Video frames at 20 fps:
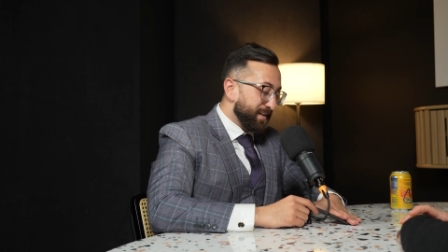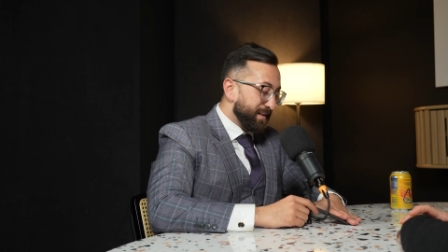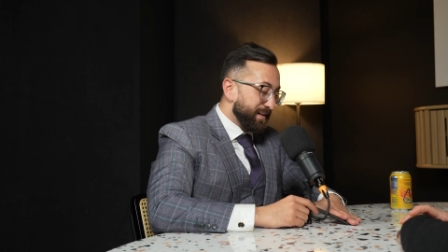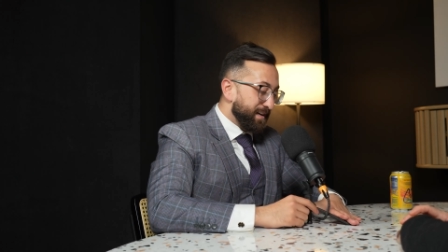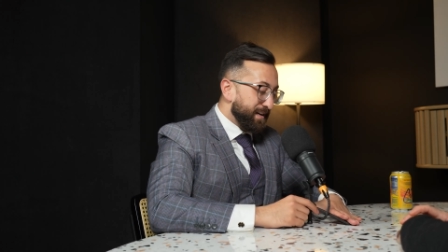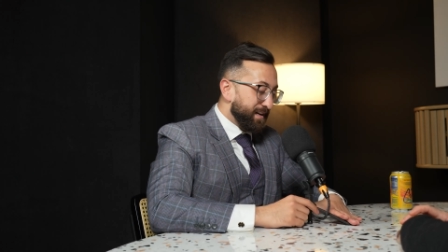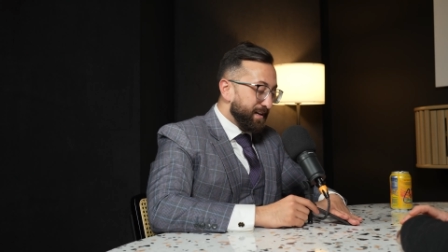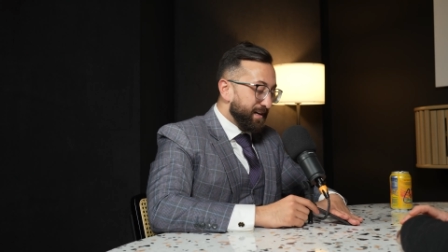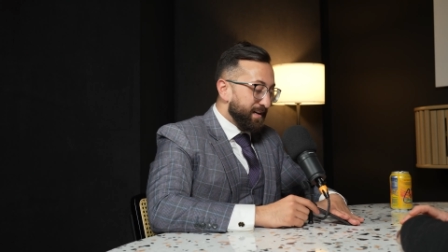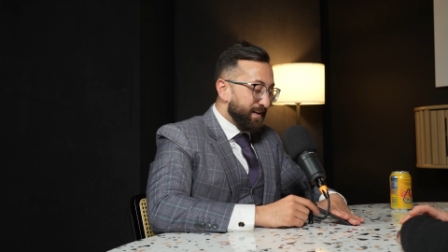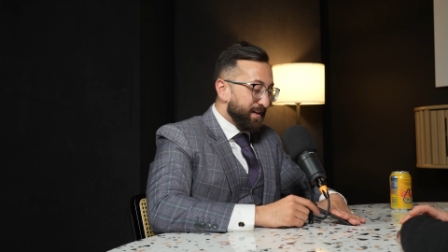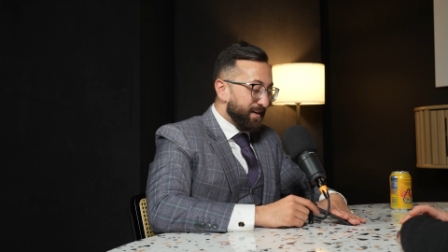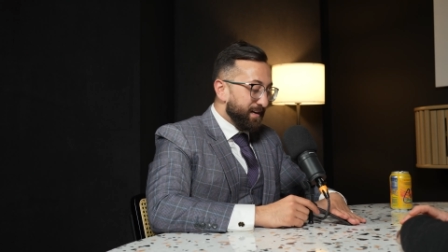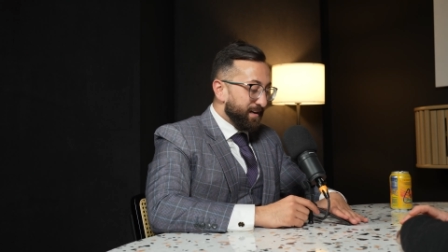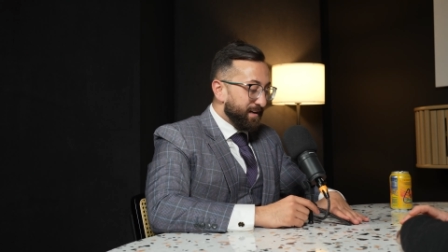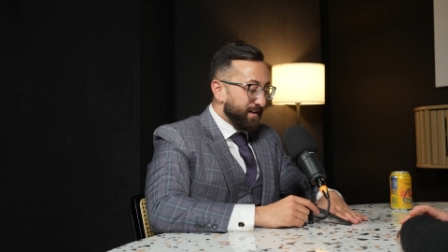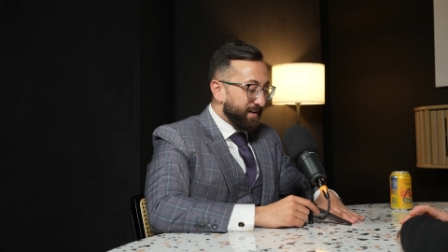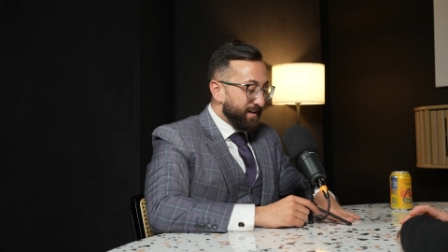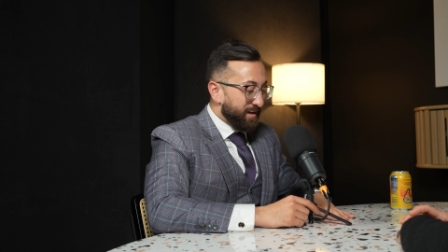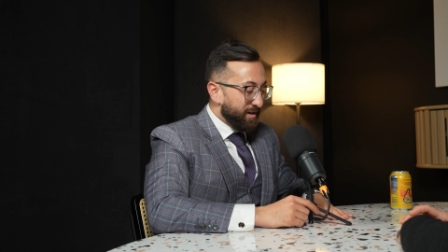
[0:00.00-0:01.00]

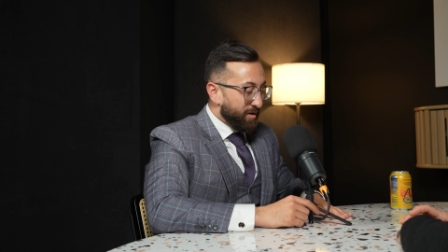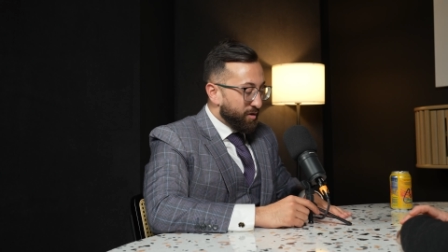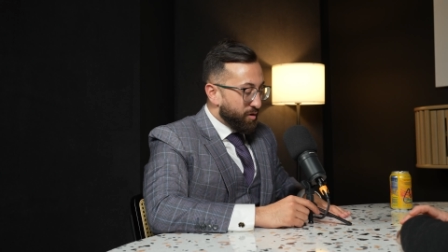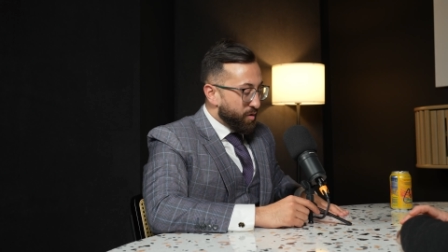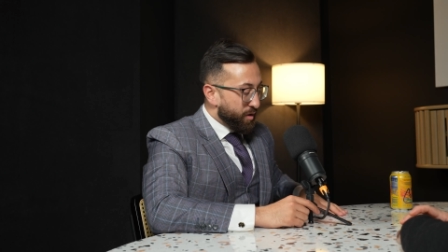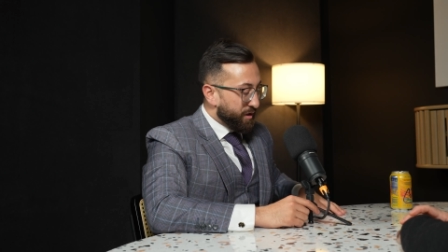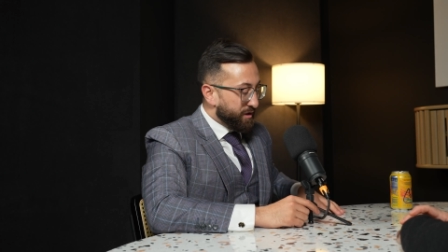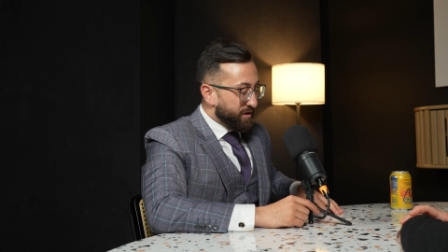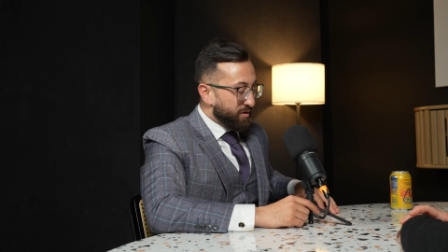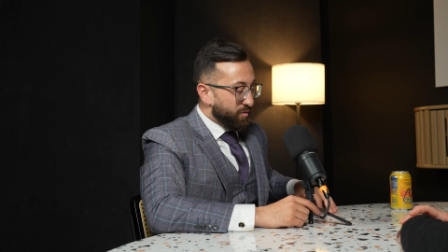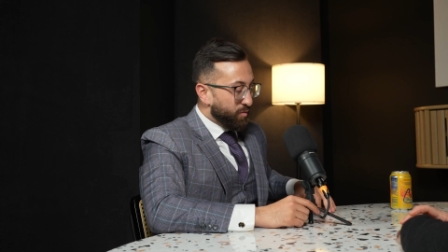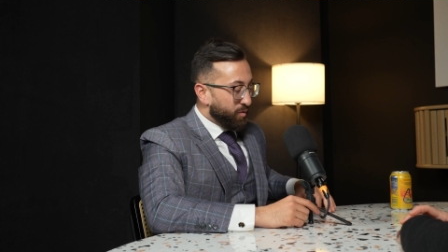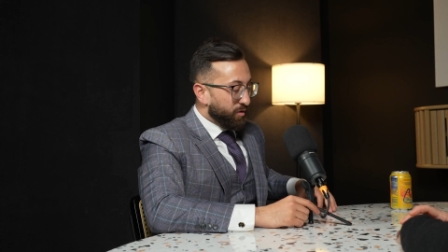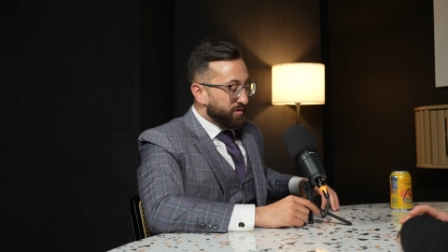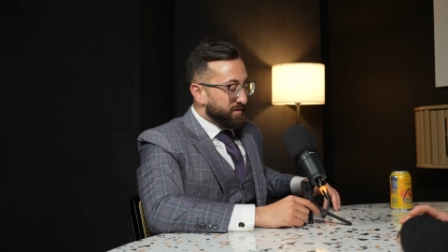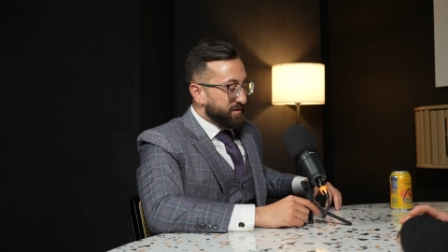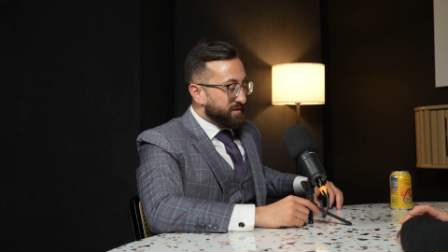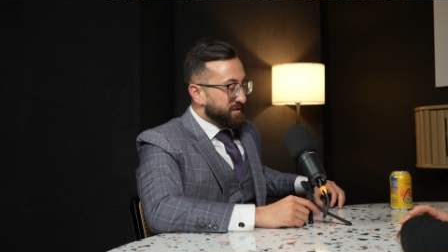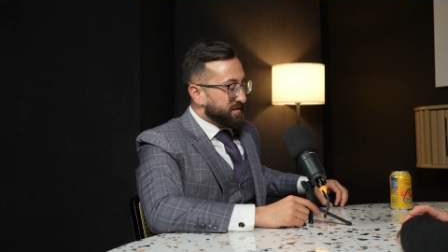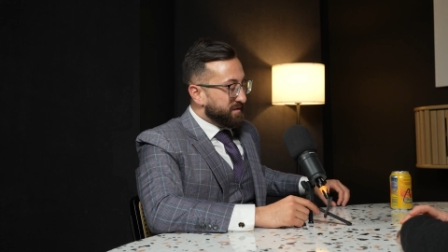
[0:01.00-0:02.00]
uh, your question
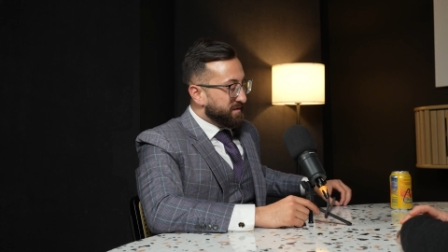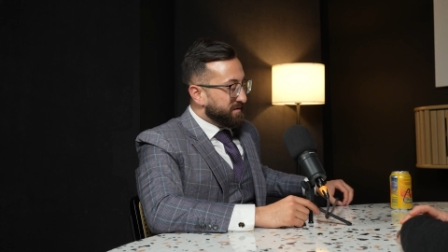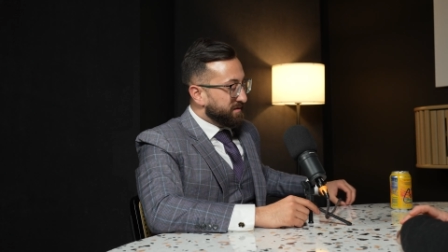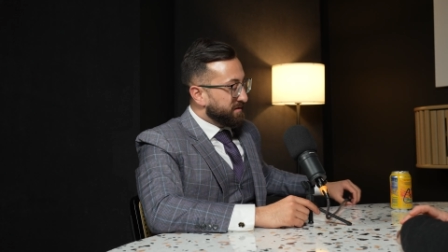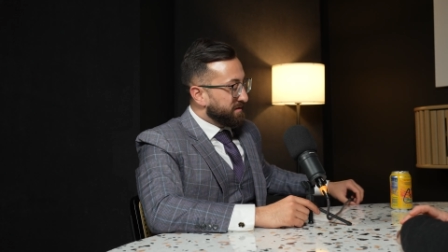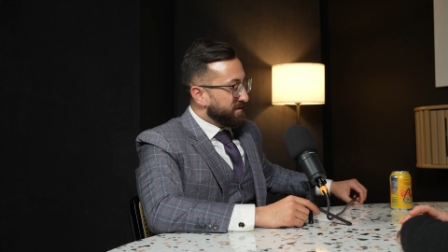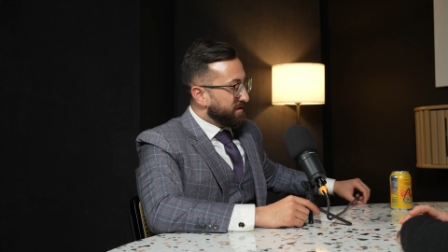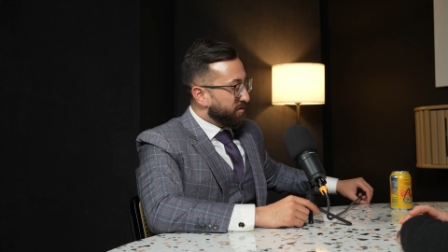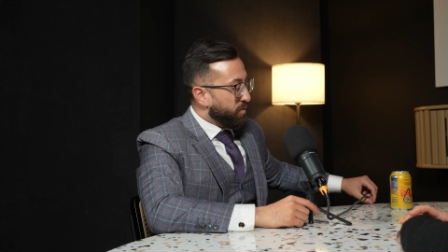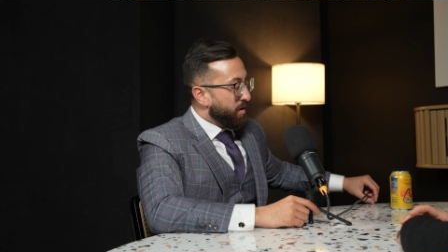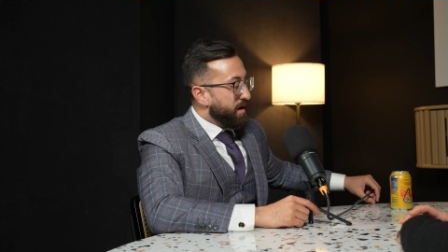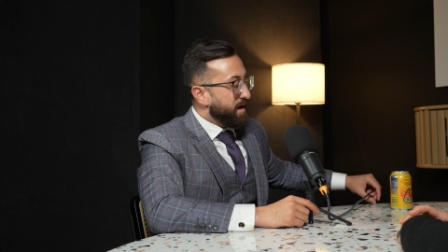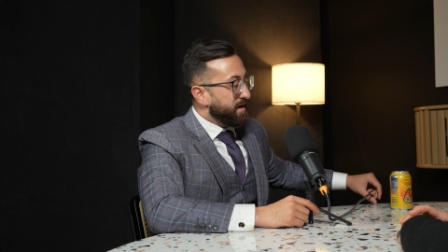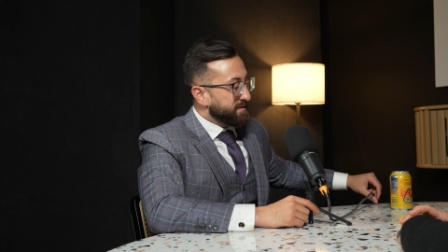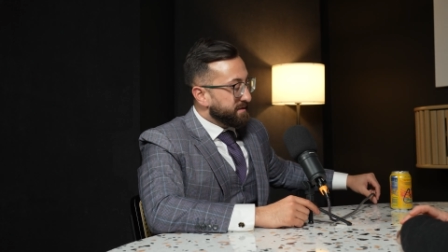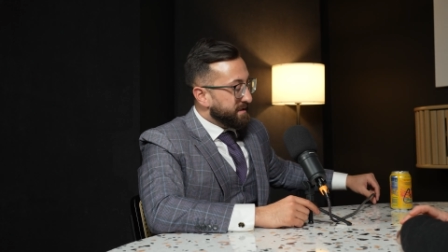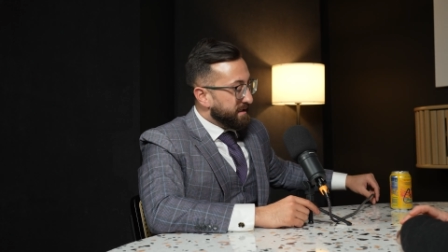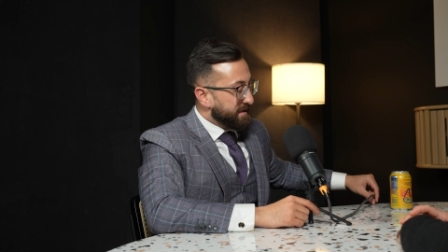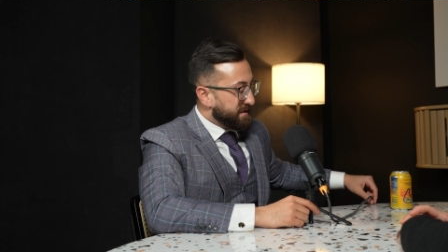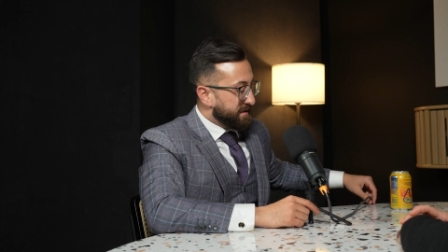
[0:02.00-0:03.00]
was
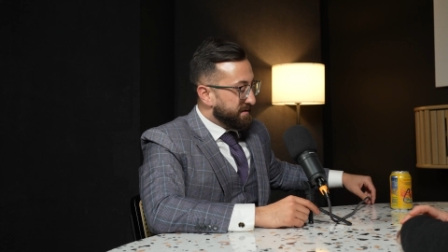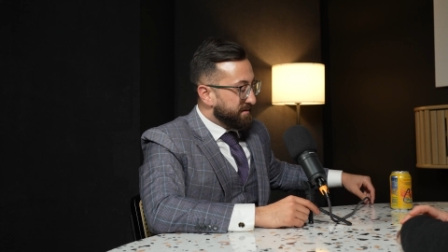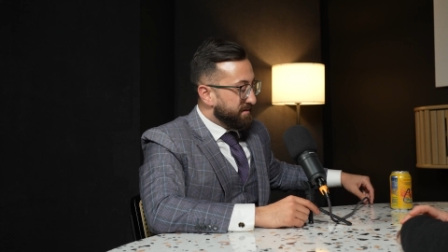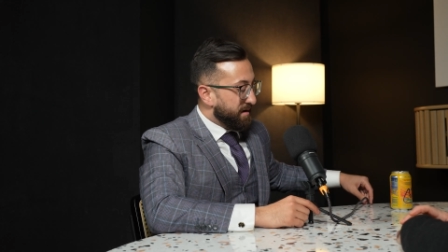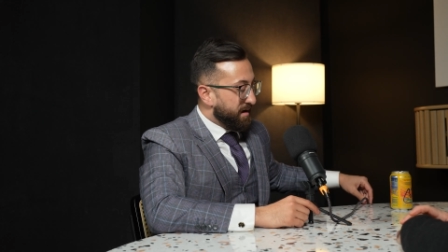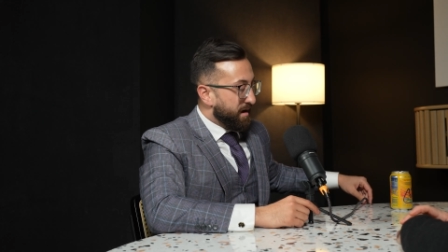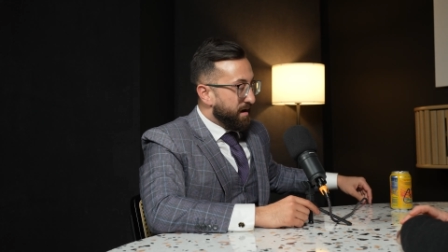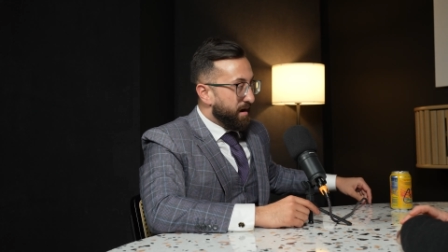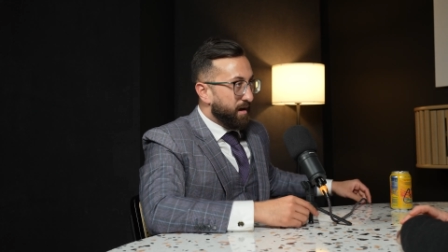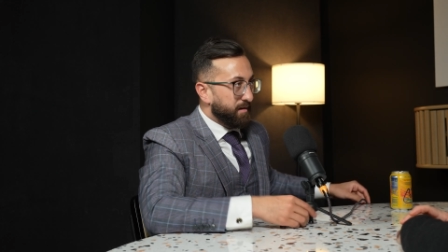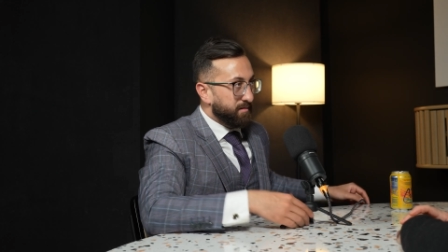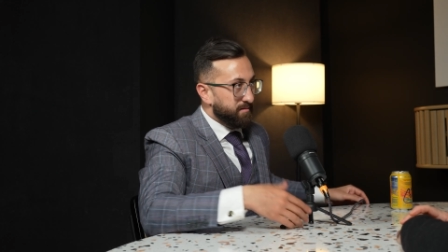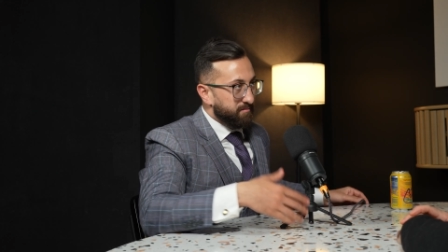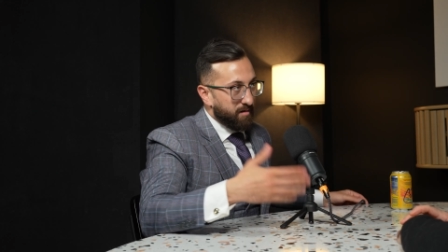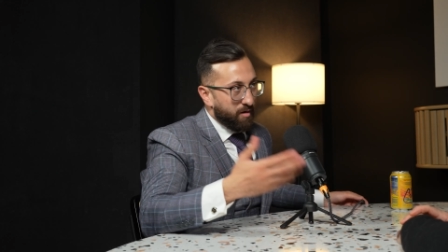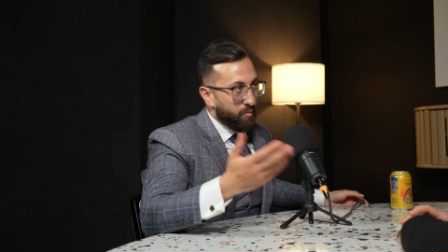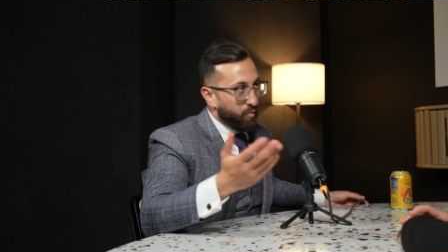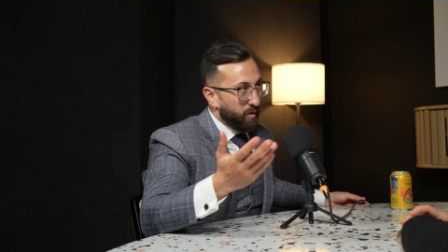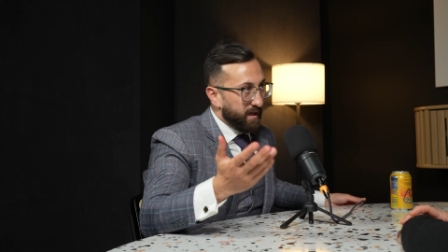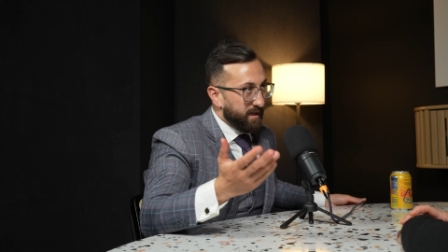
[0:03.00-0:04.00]
crowns a, a,
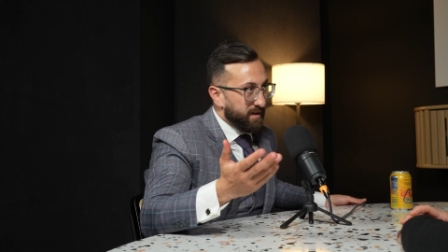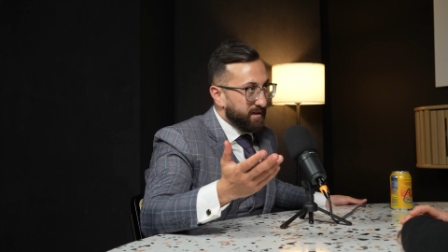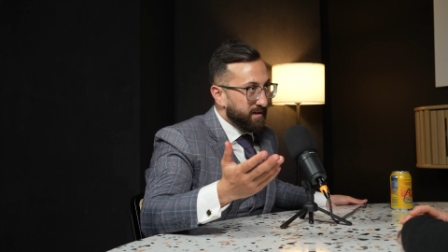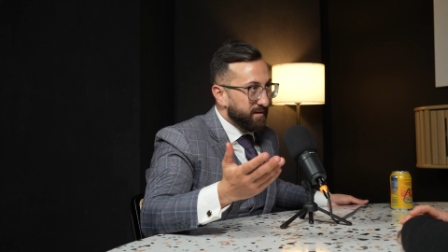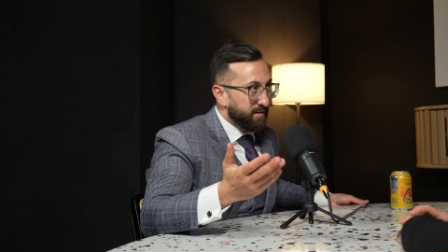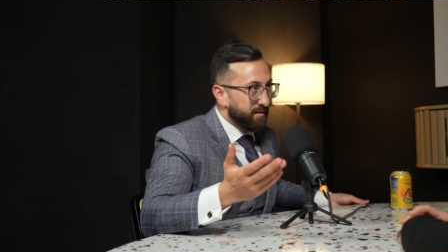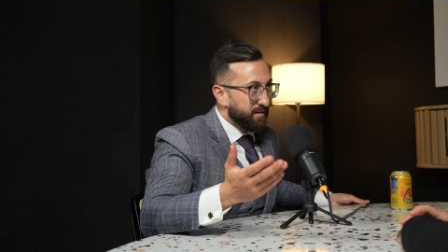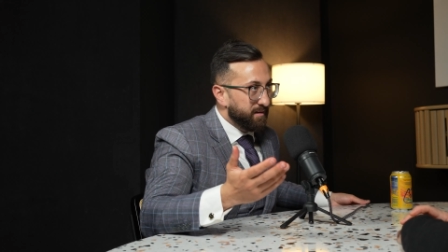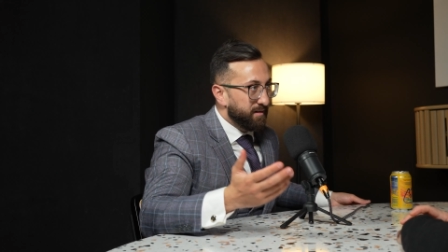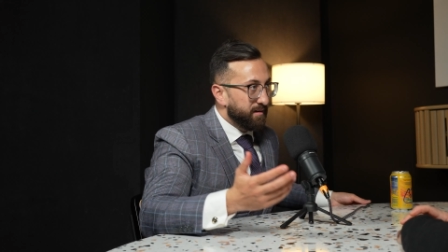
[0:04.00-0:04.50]
a week.